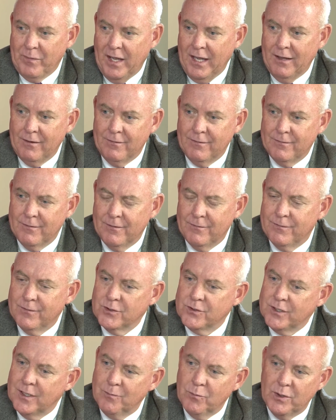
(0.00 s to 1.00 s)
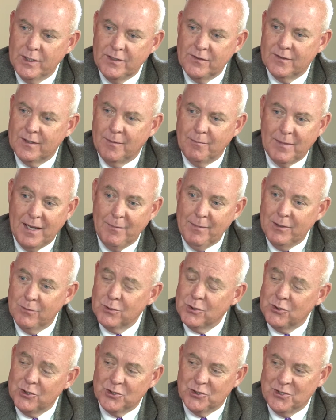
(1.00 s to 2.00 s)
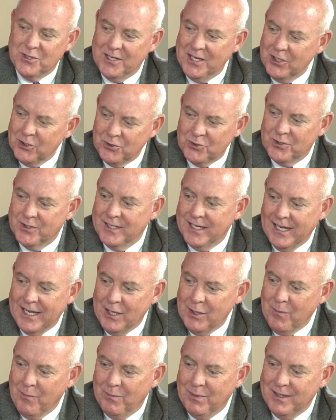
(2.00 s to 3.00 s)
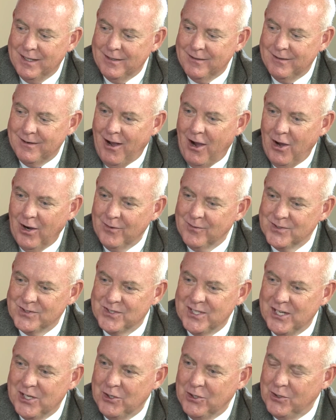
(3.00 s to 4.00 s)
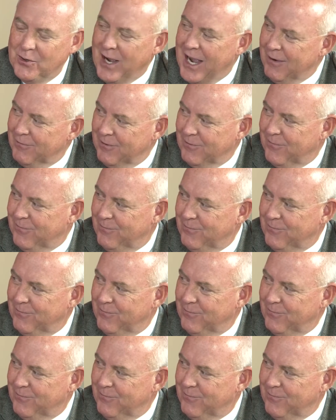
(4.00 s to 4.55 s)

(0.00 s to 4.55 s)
And for some reason, and maybe it was just yesterday, but all of a sudden you have a